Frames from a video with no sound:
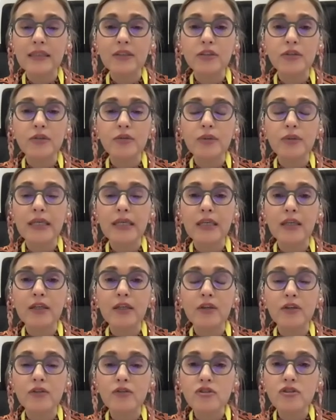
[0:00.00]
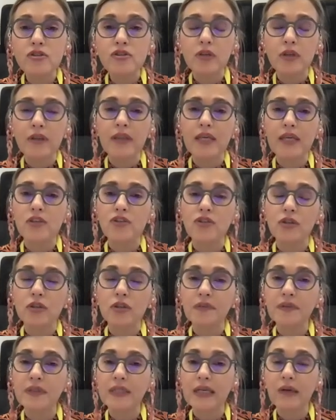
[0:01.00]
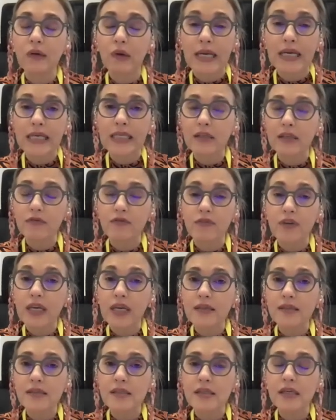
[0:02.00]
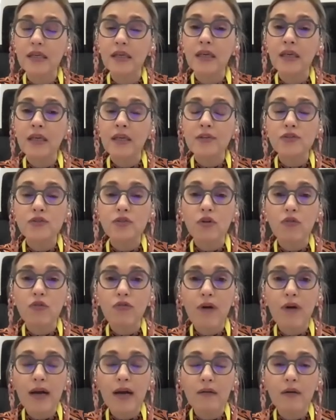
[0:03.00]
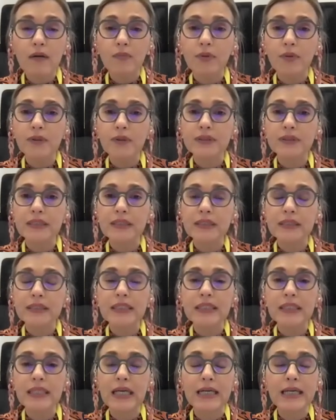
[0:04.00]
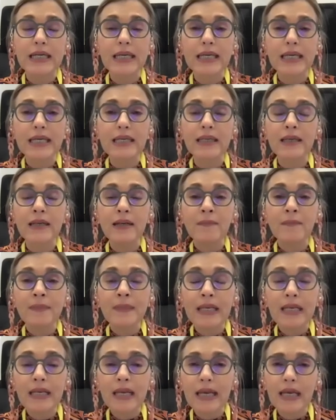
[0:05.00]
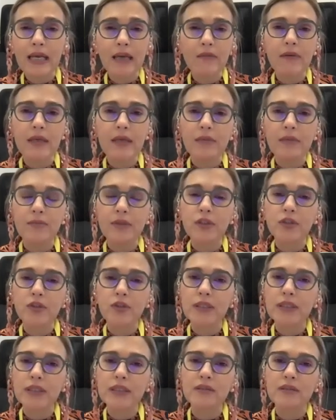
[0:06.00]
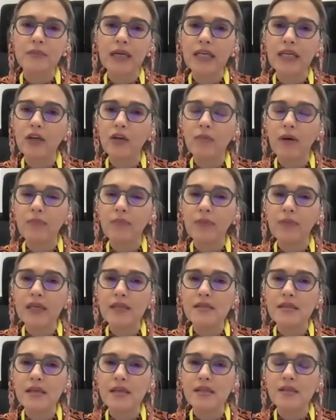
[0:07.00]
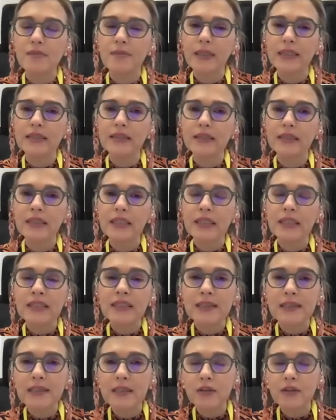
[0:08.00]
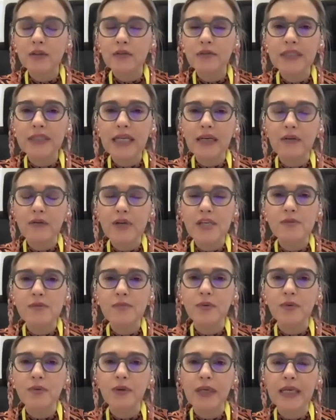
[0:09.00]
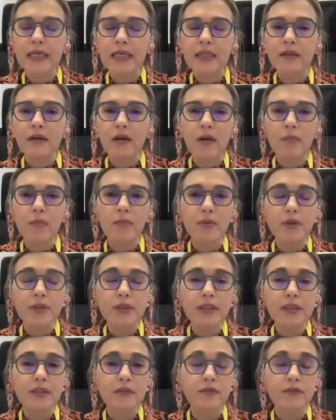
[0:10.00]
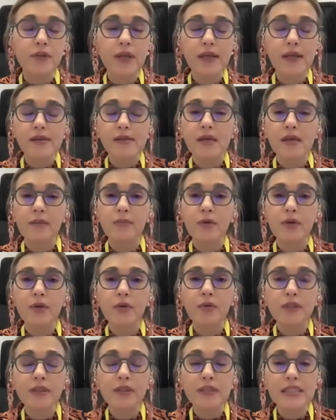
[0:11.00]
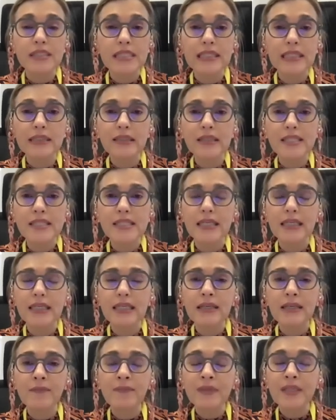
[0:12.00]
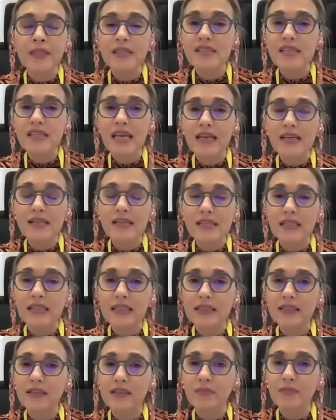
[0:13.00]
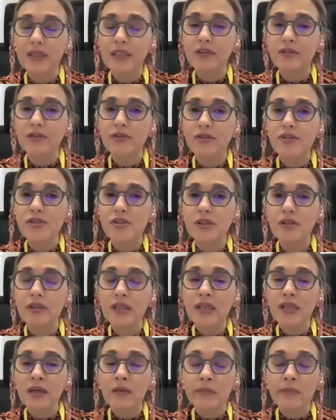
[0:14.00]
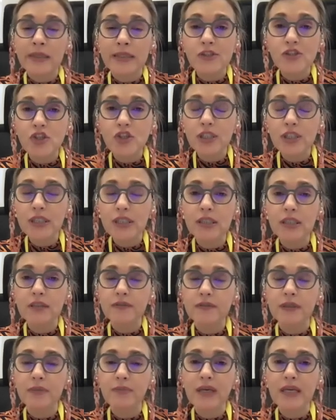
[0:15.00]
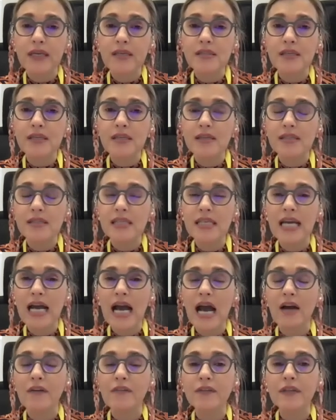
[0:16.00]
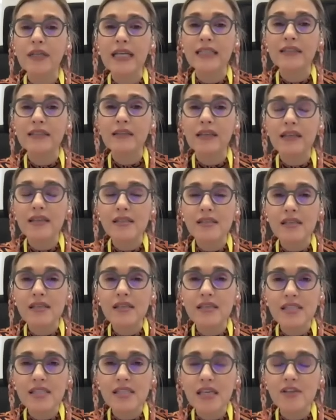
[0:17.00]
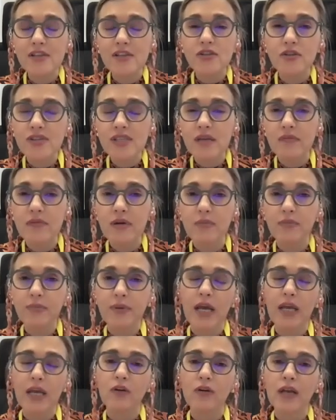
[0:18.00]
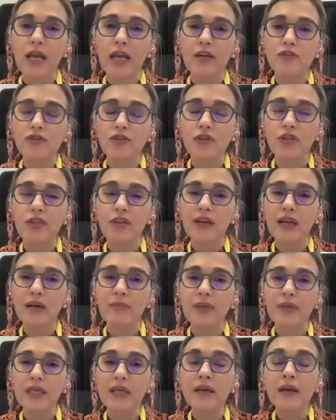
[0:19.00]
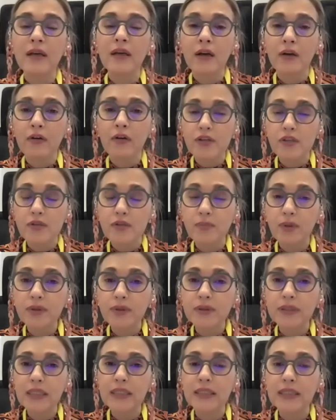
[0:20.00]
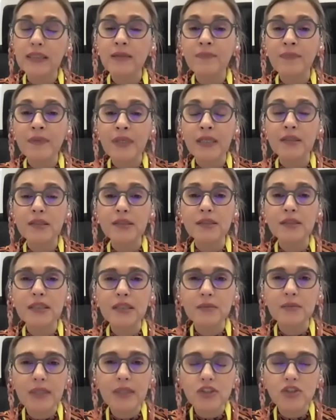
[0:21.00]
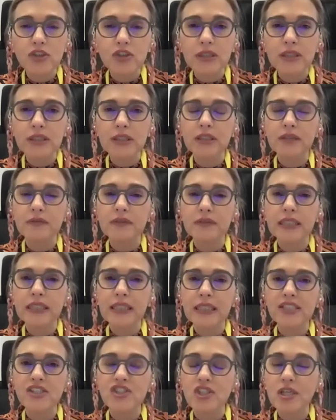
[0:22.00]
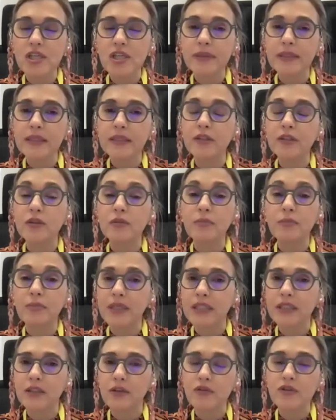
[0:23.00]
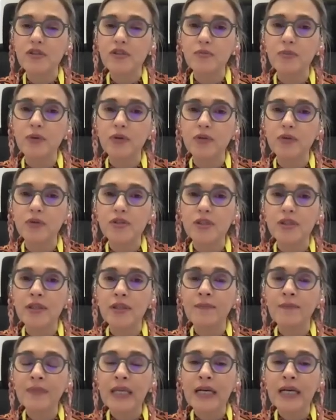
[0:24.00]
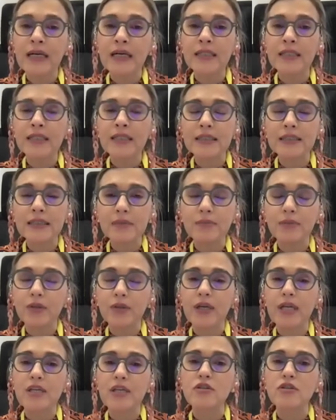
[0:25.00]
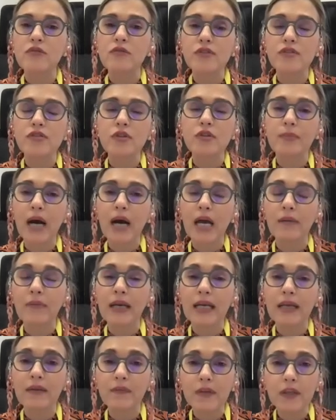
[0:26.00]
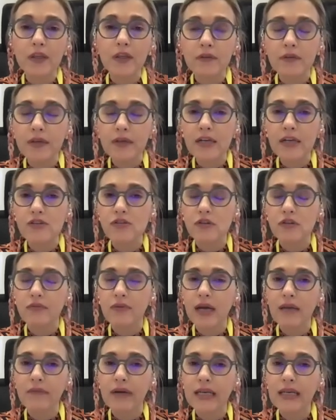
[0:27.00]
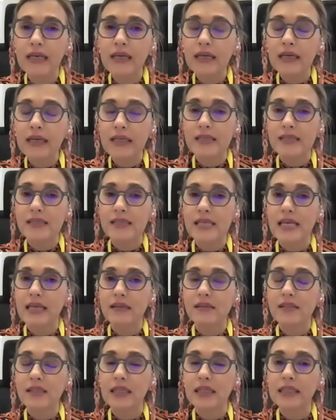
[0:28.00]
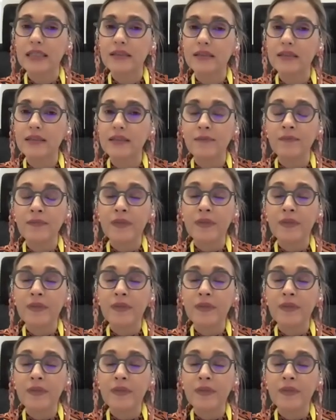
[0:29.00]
into a consolidation of the great efficacy so far reported again in heavily pretreated myeloma patients. But the overall response rate reported, for example, with cilta-cel is excellent because majority of the patients after at least 6 or 7 prior lines of therapy responded, and indeed the majority of them achieved a complete response, and the progression-free survival and the overall survival is excellent.